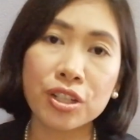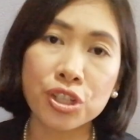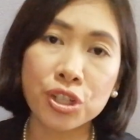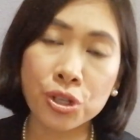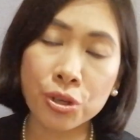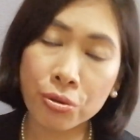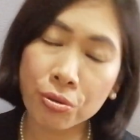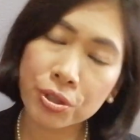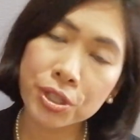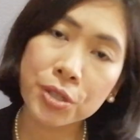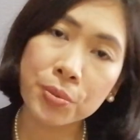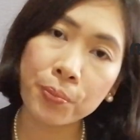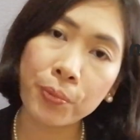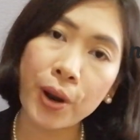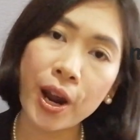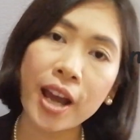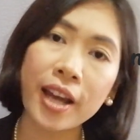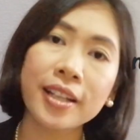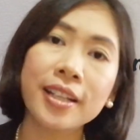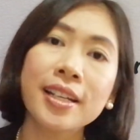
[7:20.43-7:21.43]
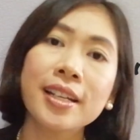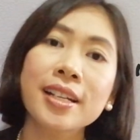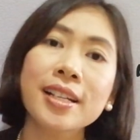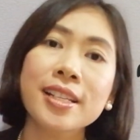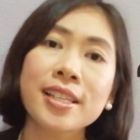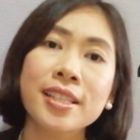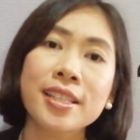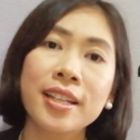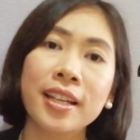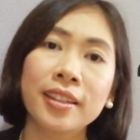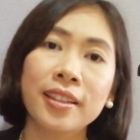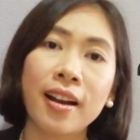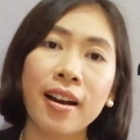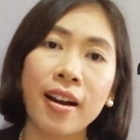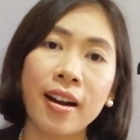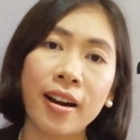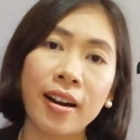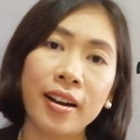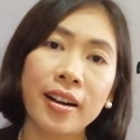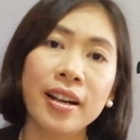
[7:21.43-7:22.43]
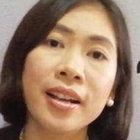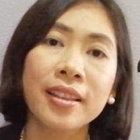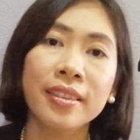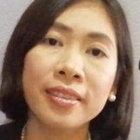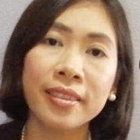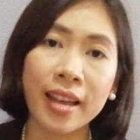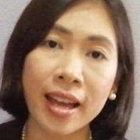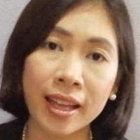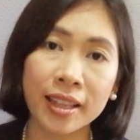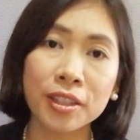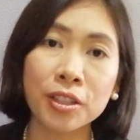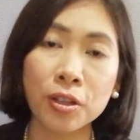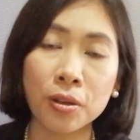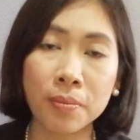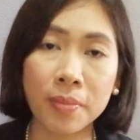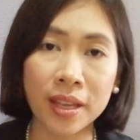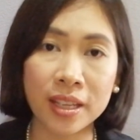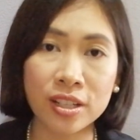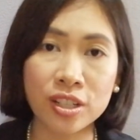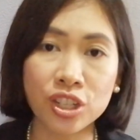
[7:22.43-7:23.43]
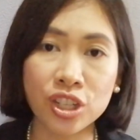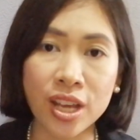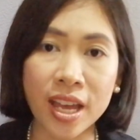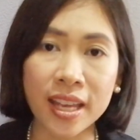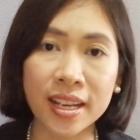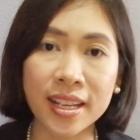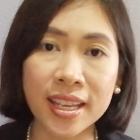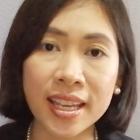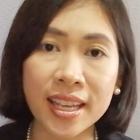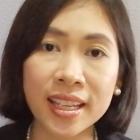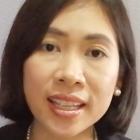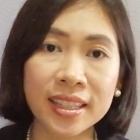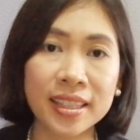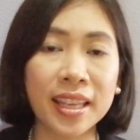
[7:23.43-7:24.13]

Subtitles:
Choose products that are non-comedogenic.